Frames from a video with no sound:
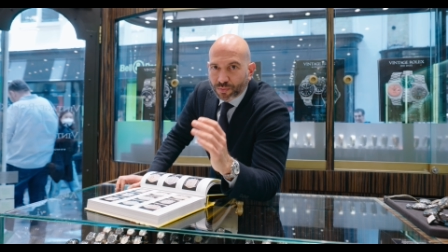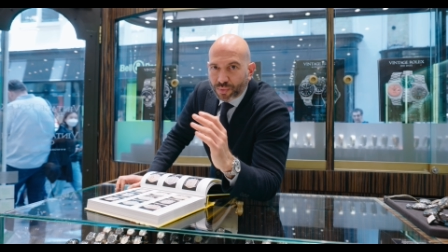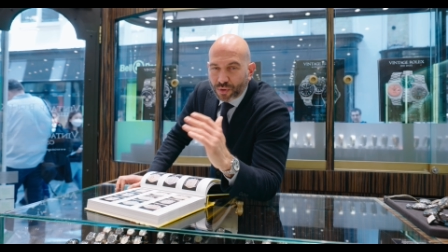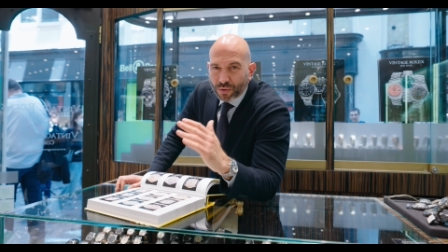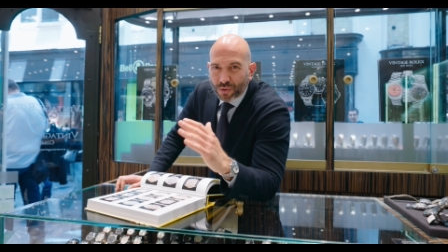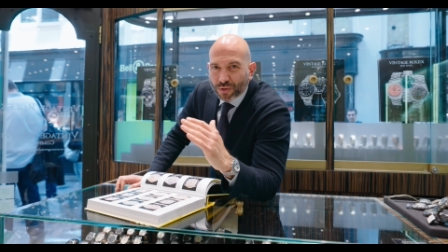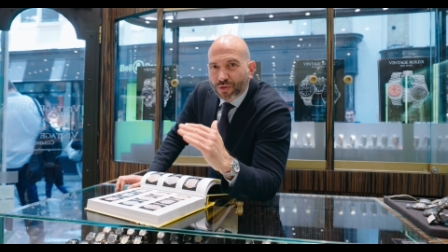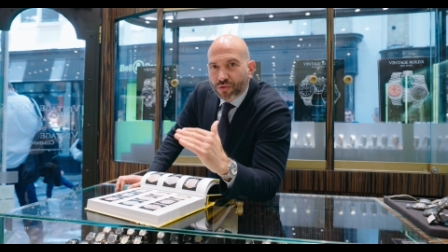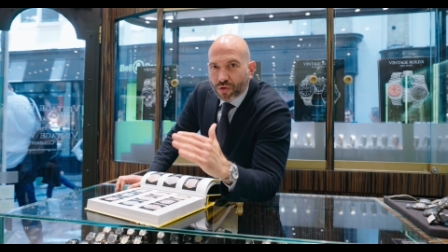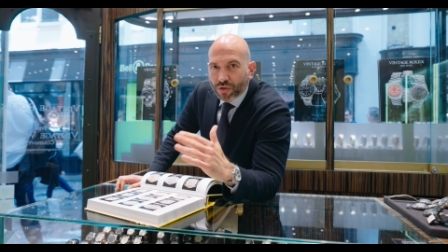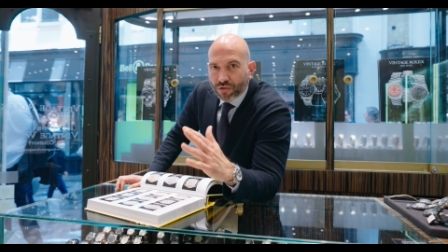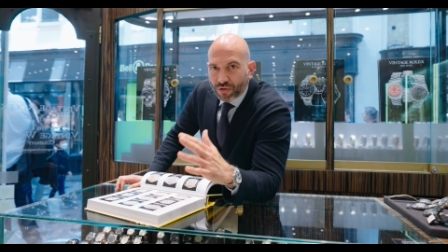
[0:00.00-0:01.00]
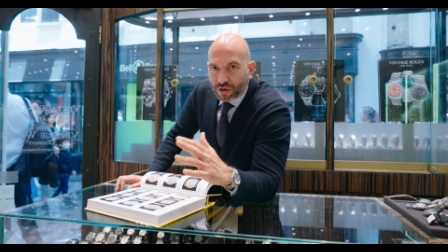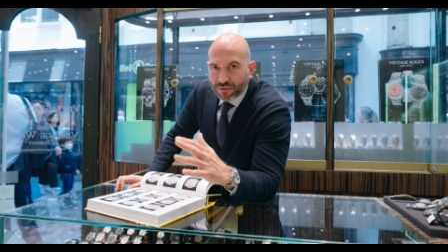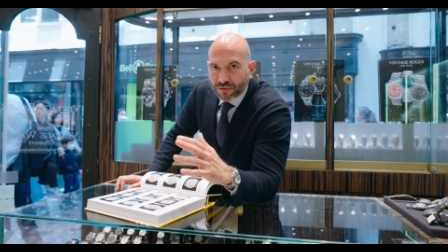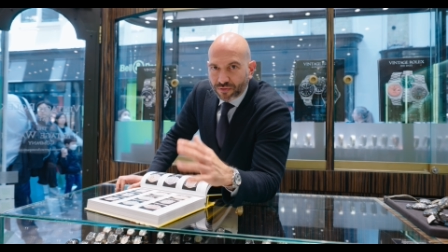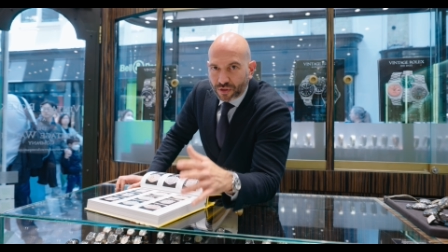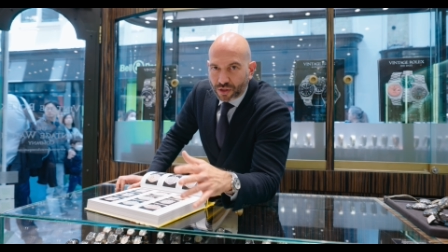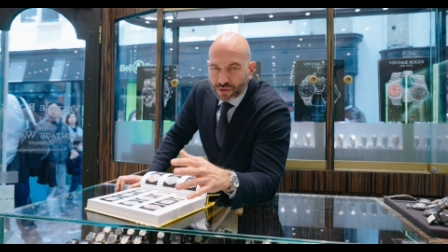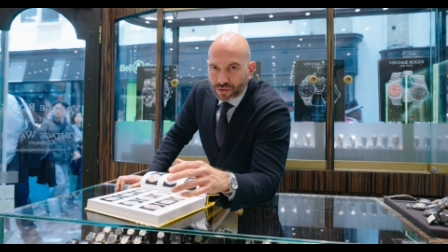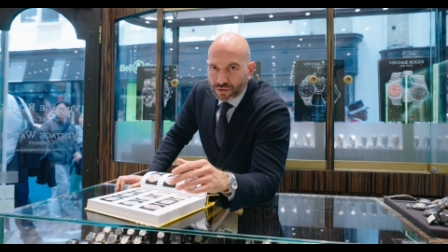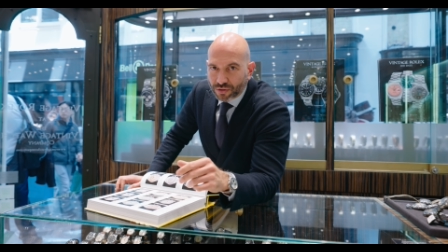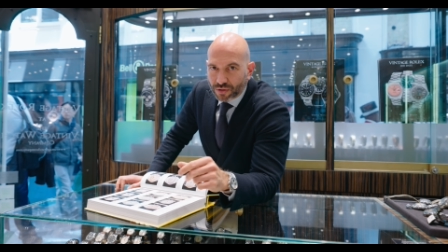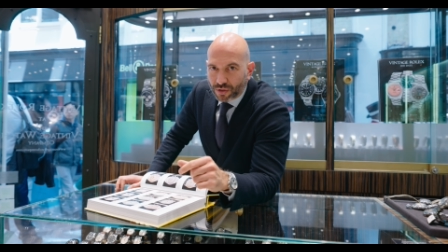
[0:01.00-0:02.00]
pure chronograph
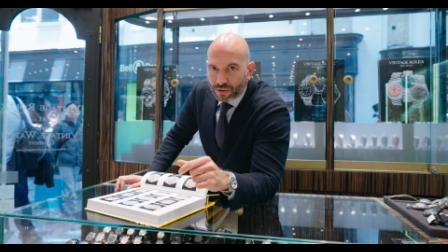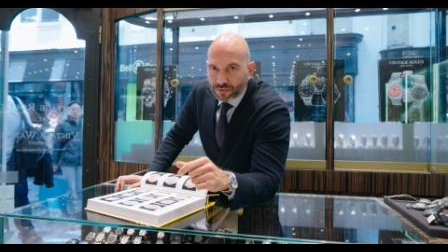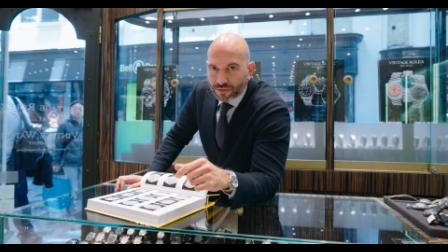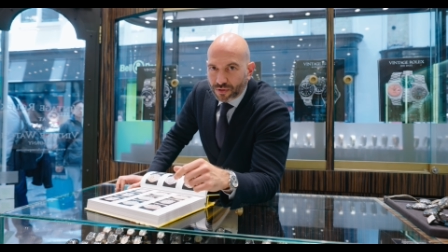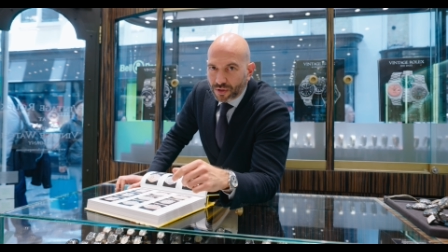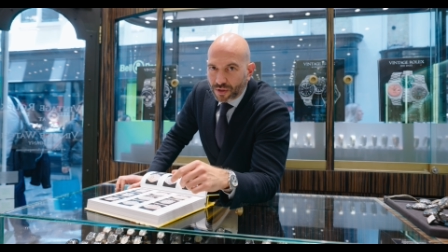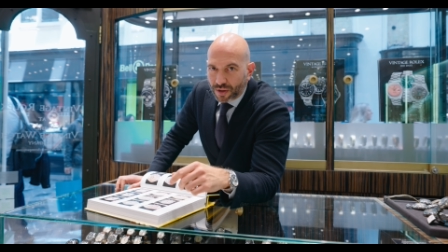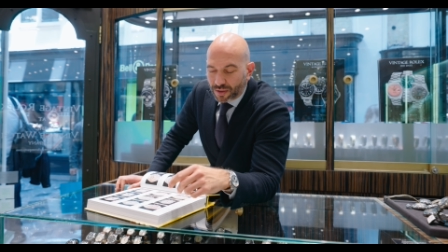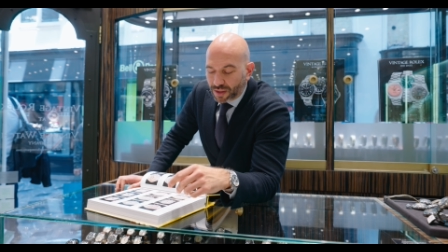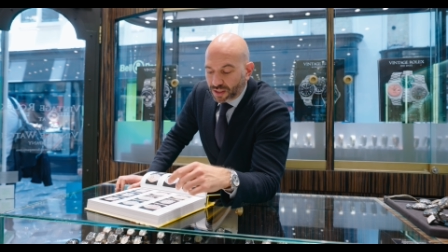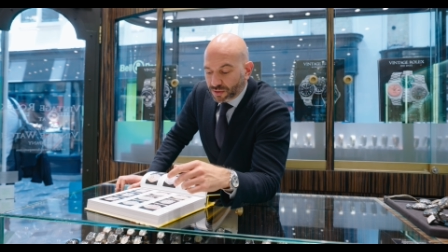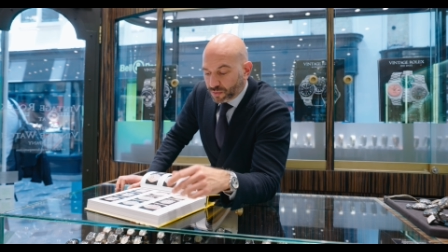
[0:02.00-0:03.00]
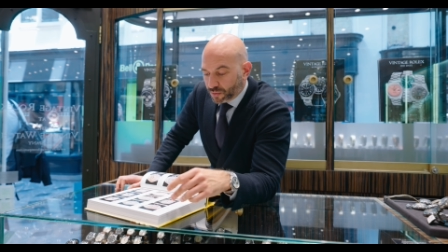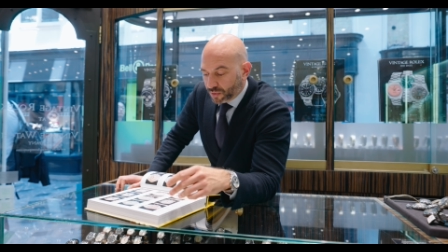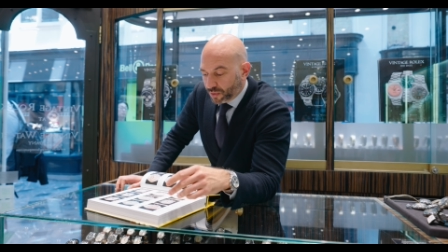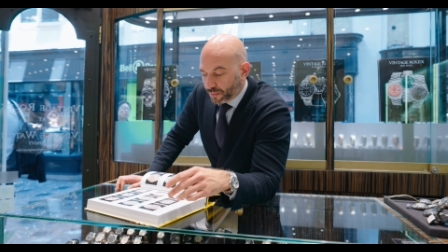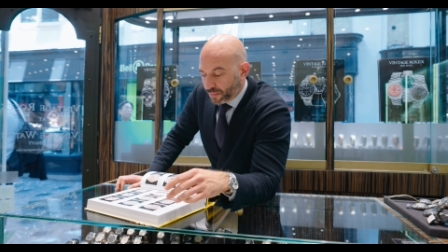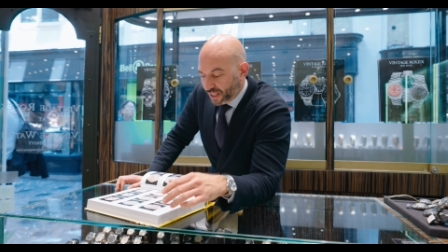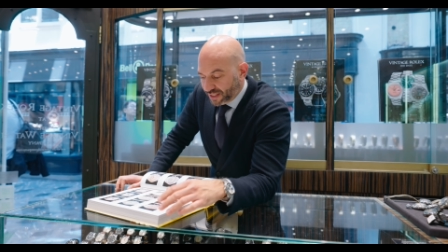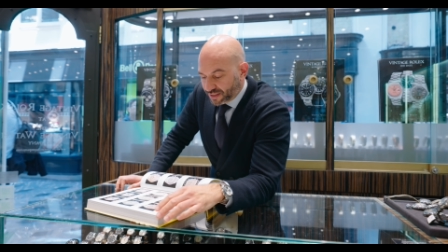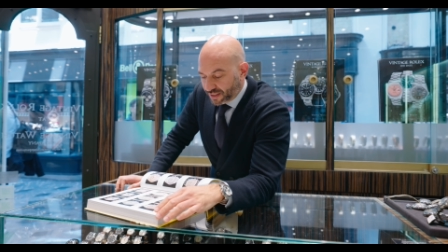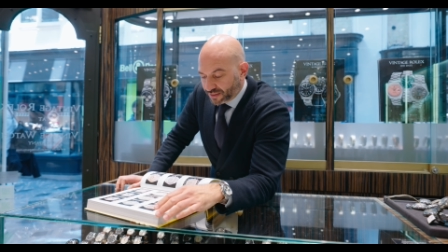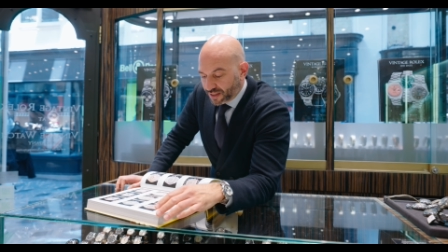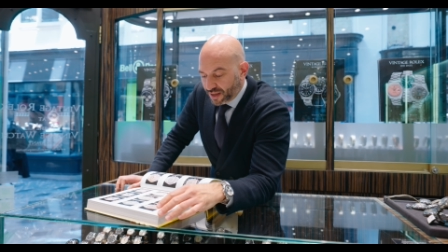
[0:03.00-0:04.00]
versions of these
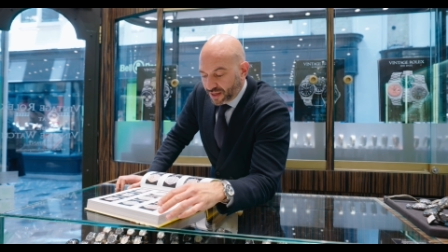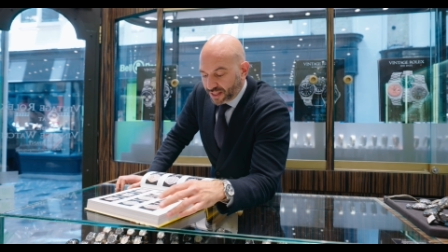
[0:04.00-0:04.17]
pieces.